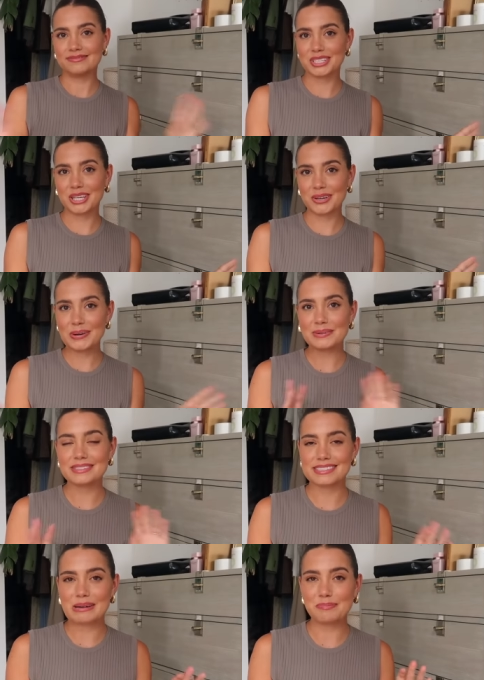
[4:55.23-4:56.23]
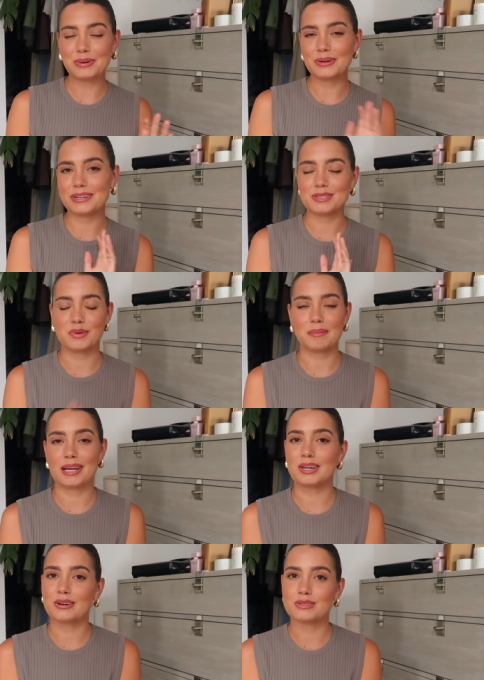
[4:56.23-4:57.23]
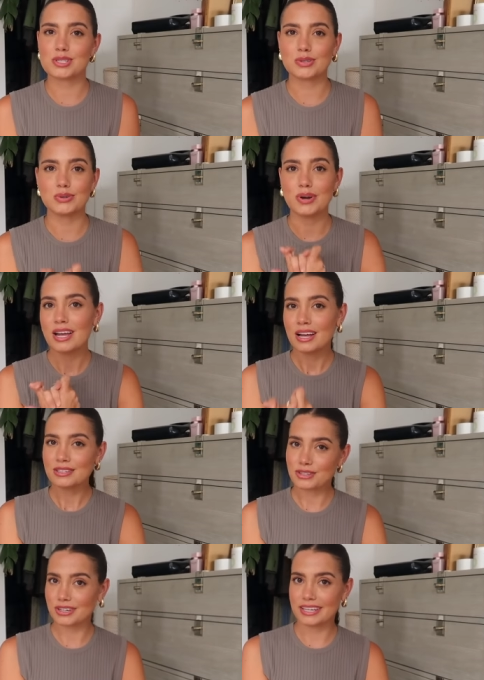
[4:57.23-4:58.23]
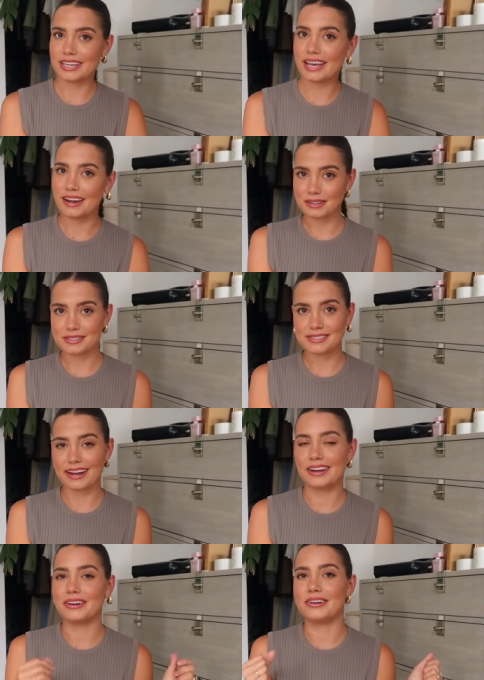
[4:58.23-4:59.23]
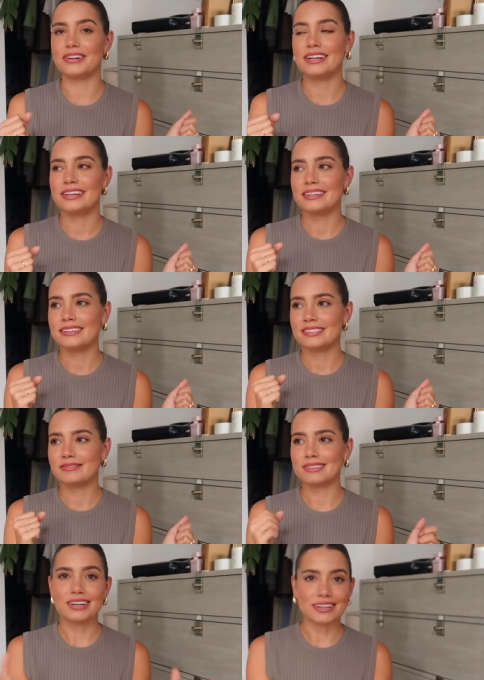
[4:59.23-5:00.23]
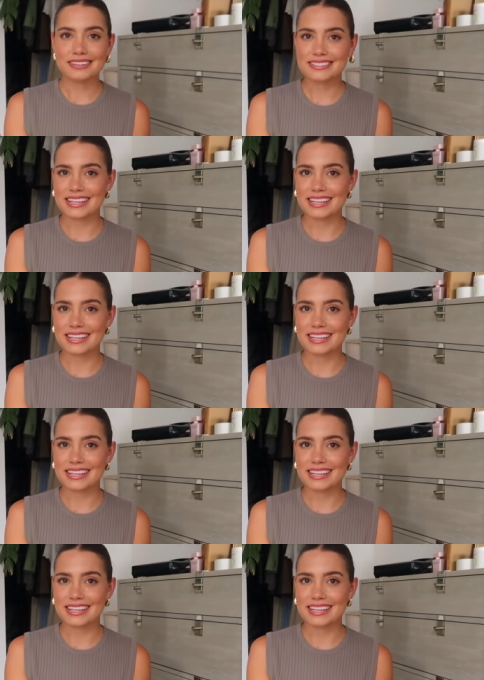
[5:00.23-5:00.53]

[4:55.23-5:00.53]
Cute, simple. It's one of my go-to dirty hairstyle looks